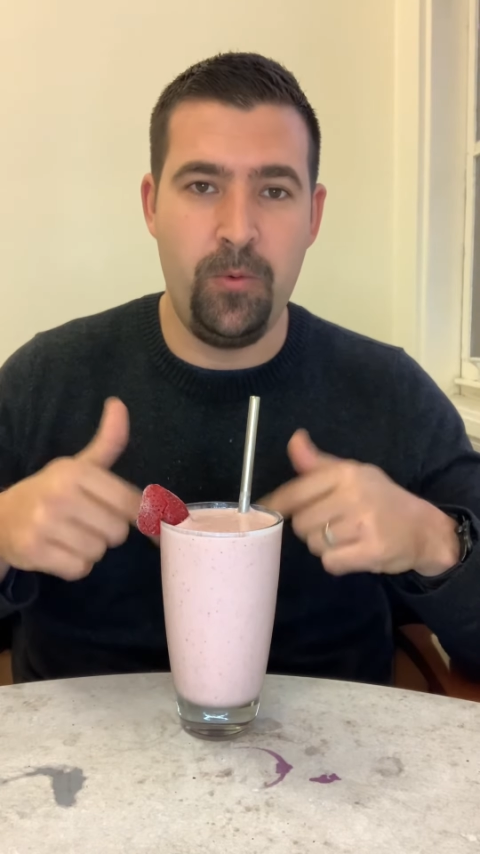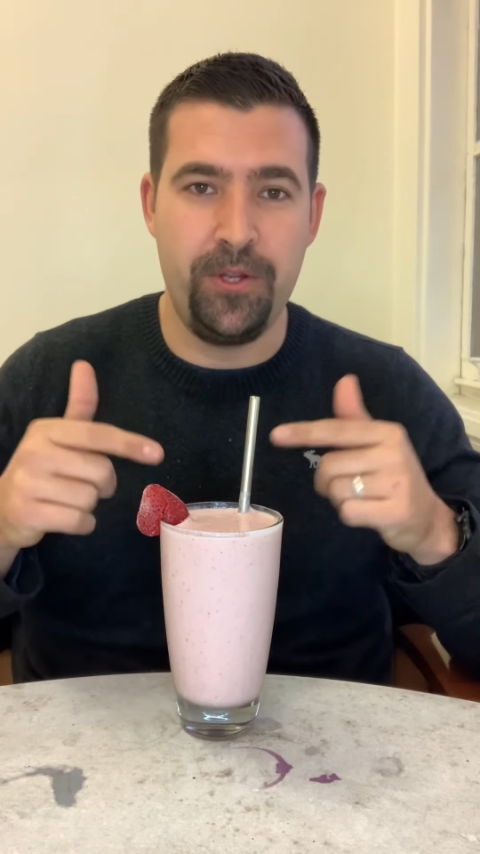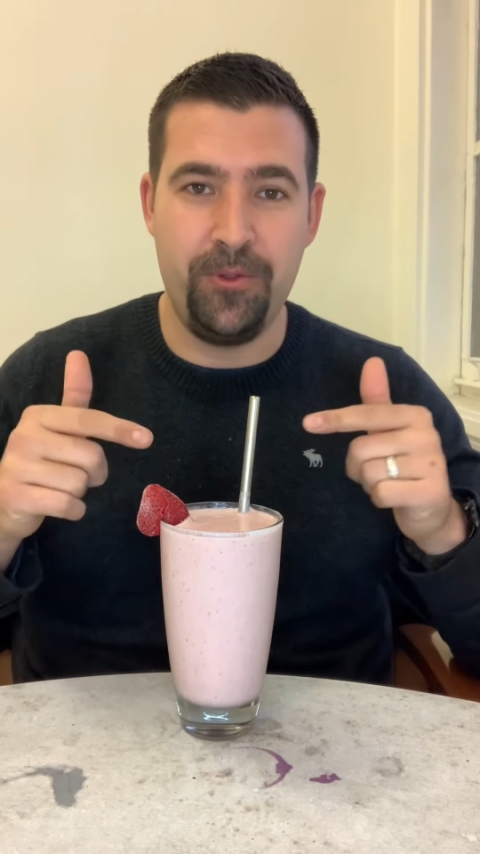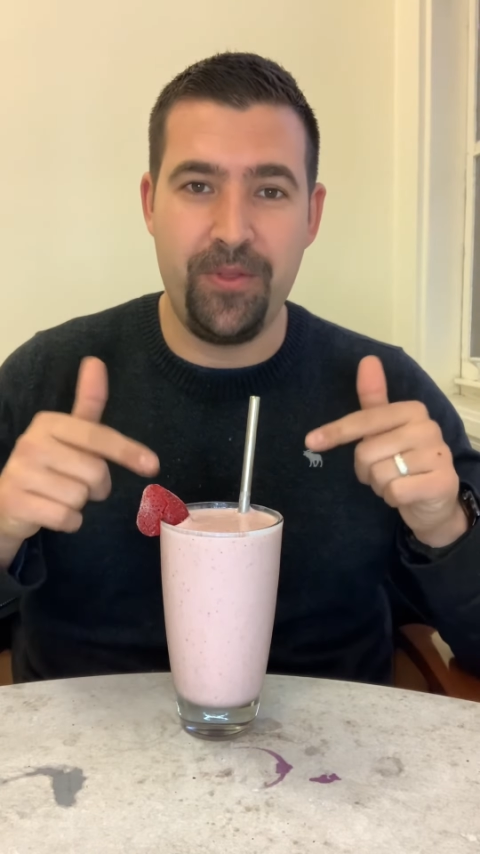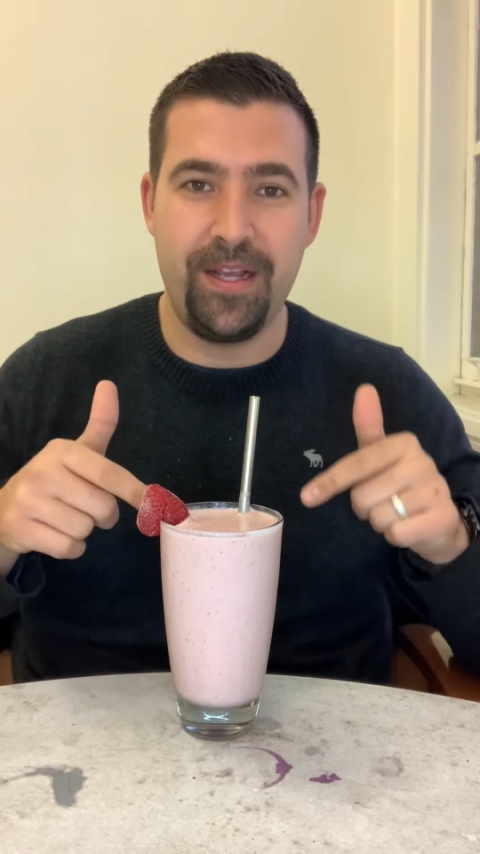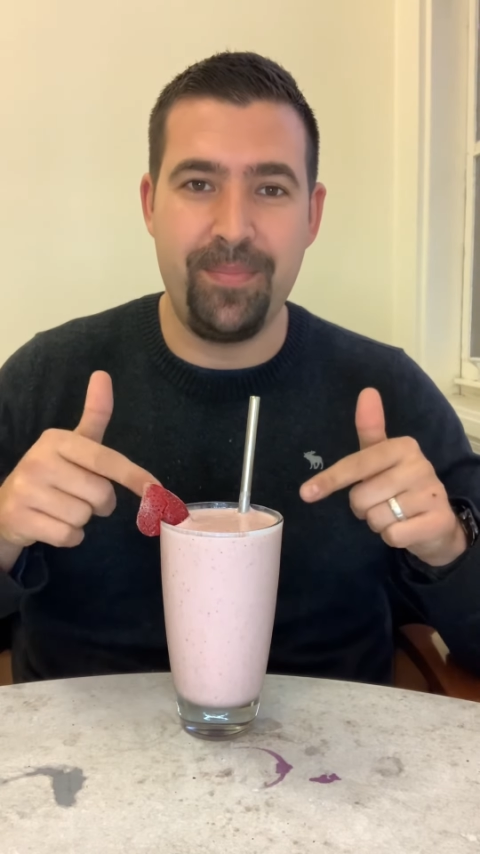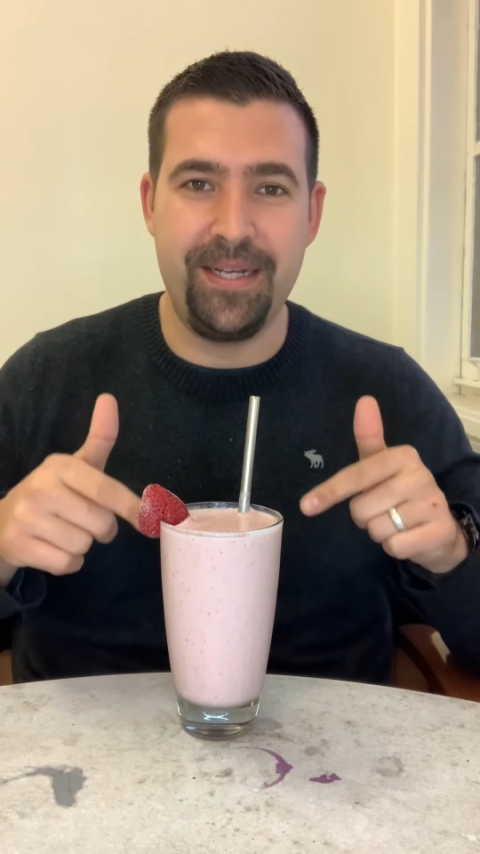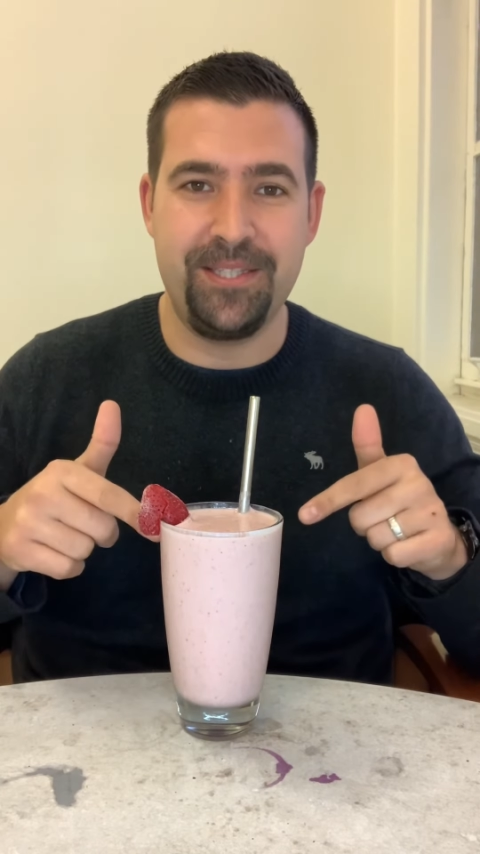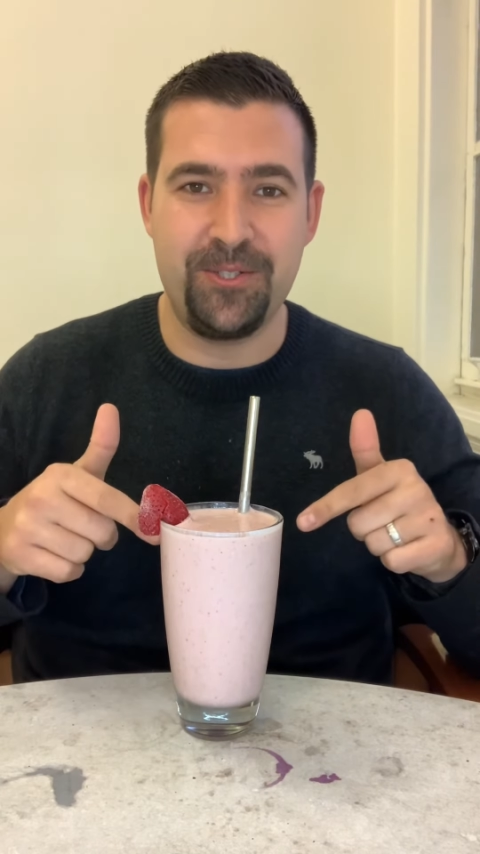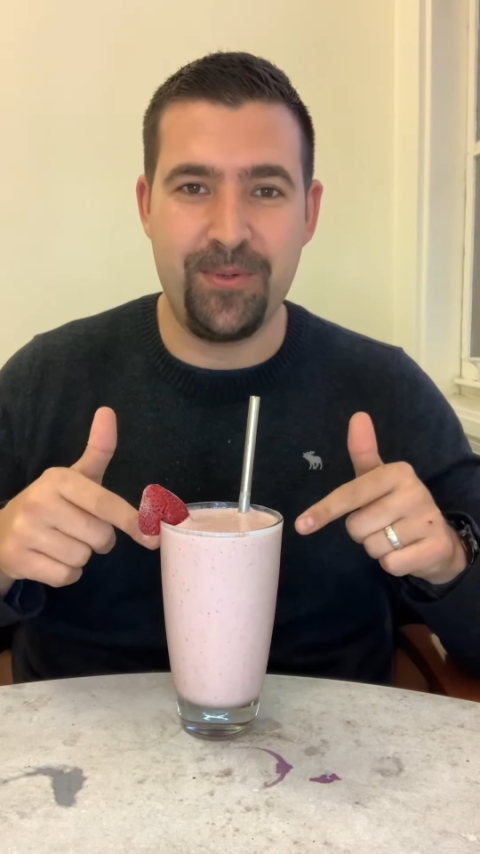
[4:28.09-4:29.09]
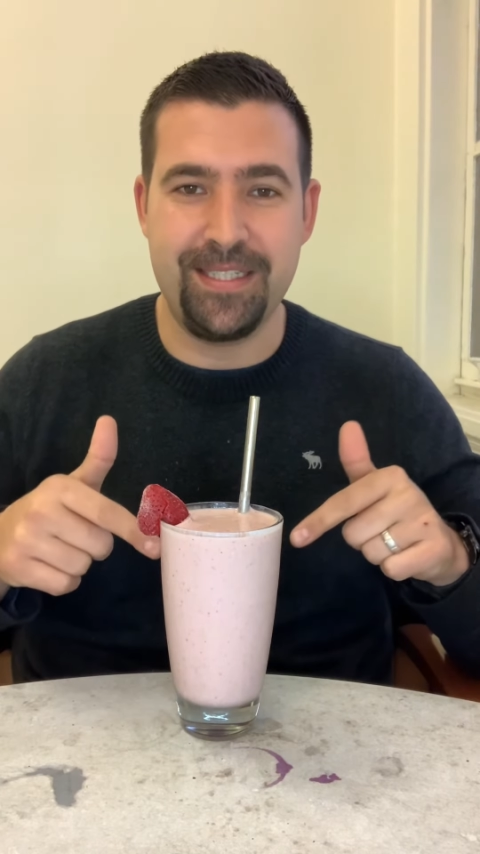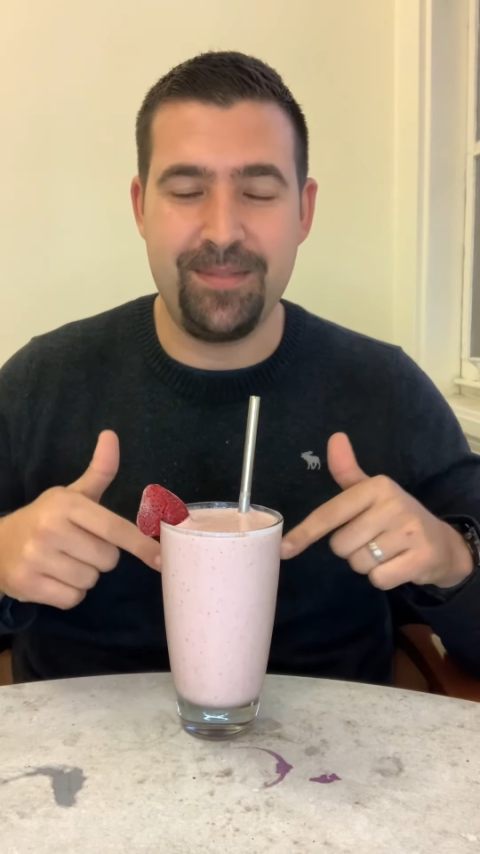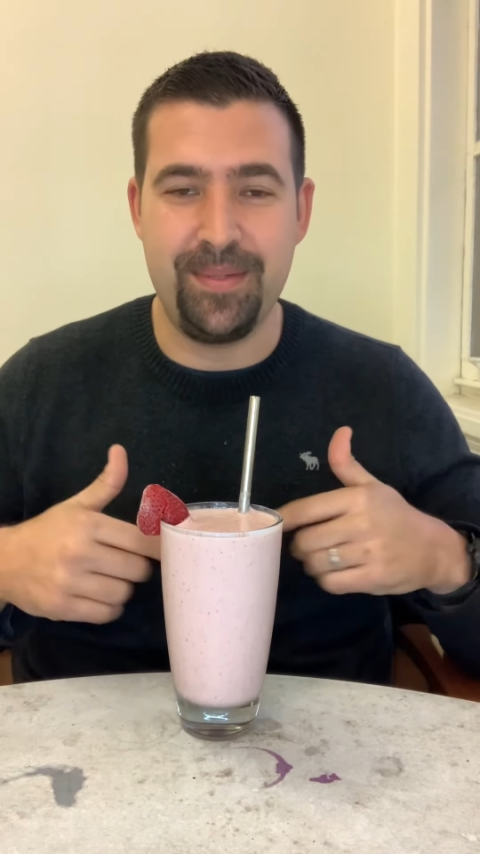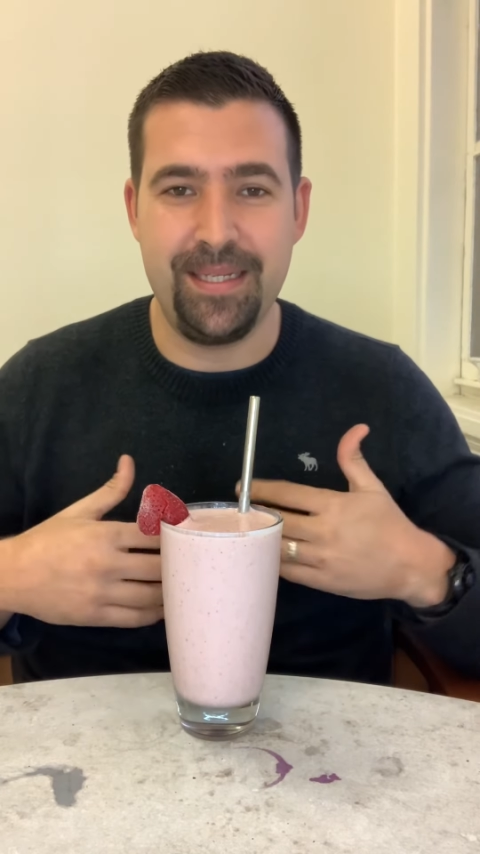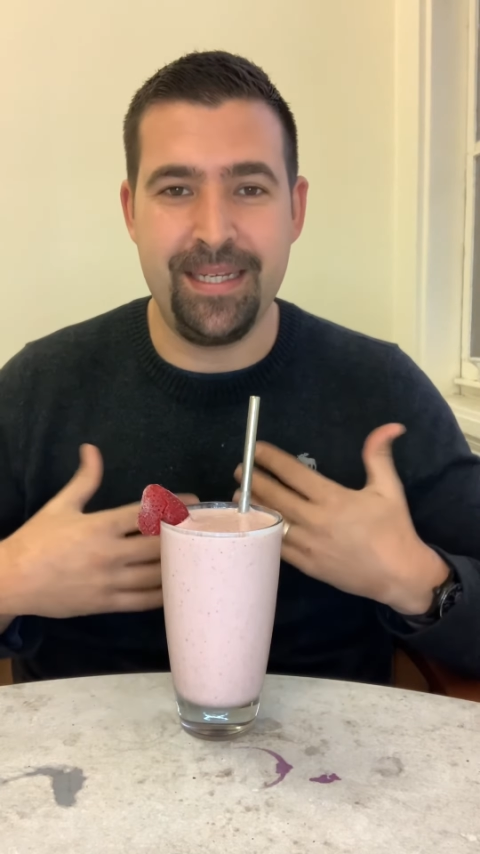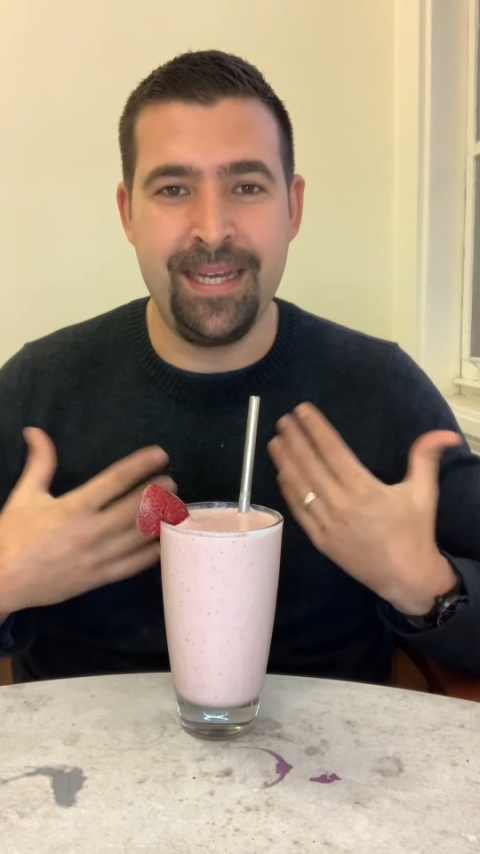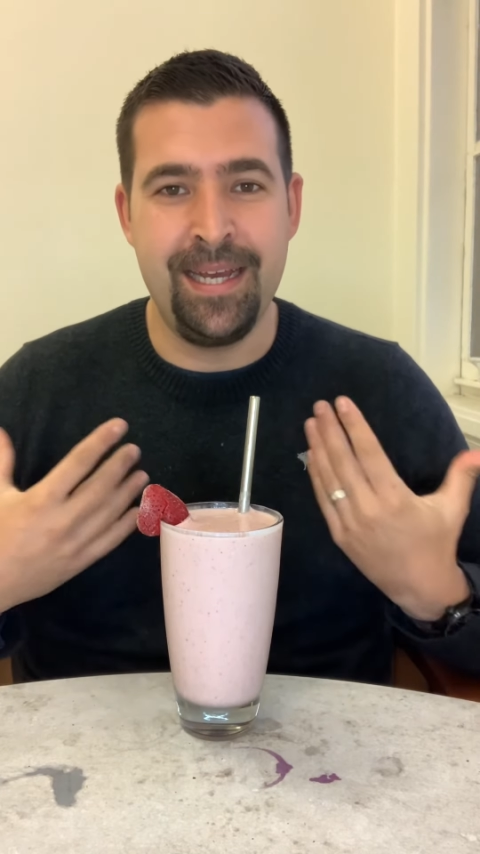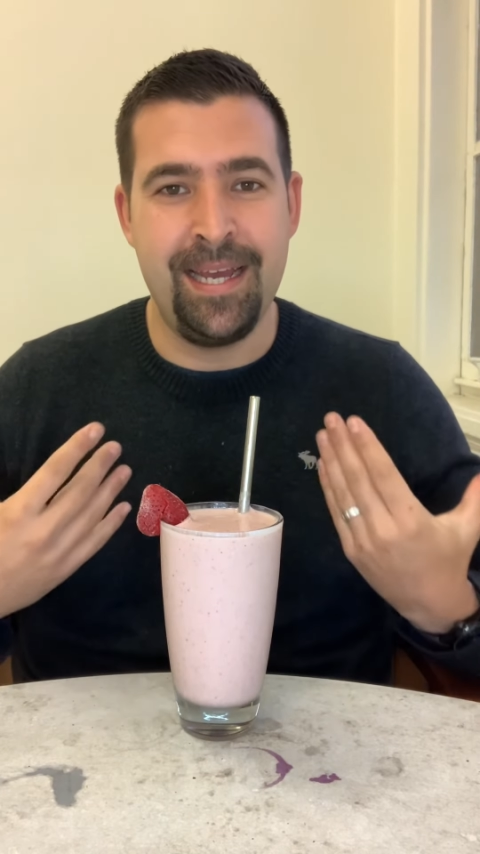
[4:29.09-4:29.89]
what you think about this recipe